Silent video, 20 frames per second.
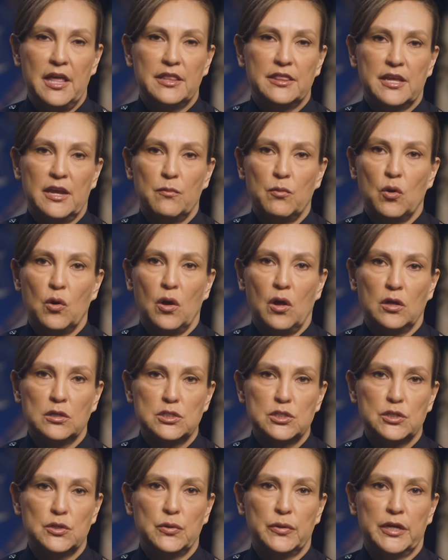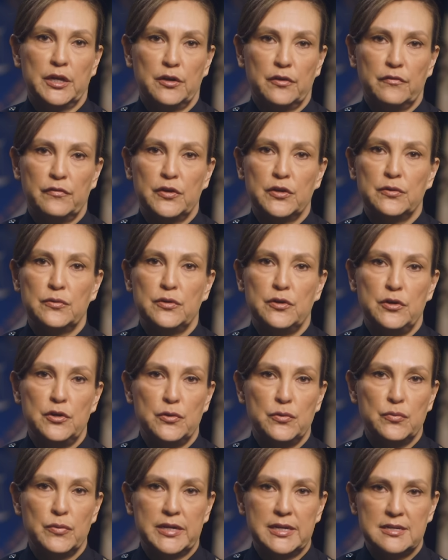They will also interview
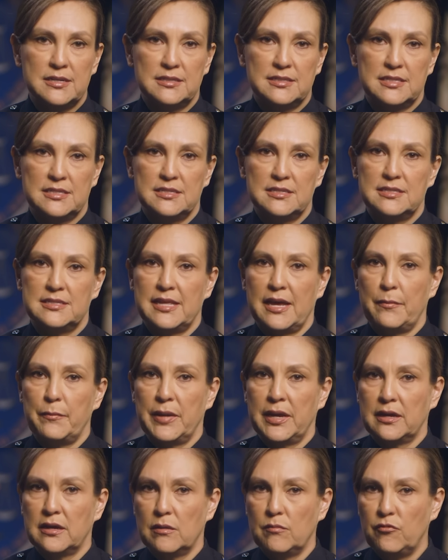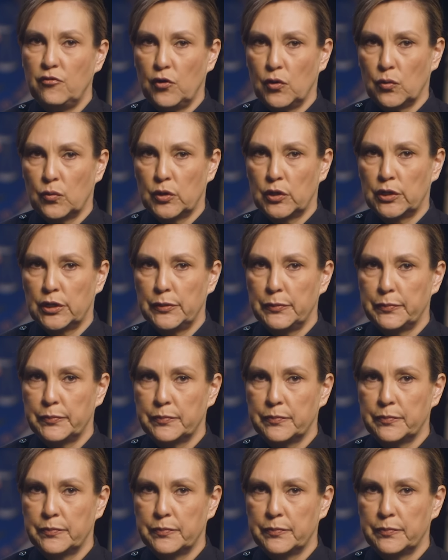new witnesses that may come forward.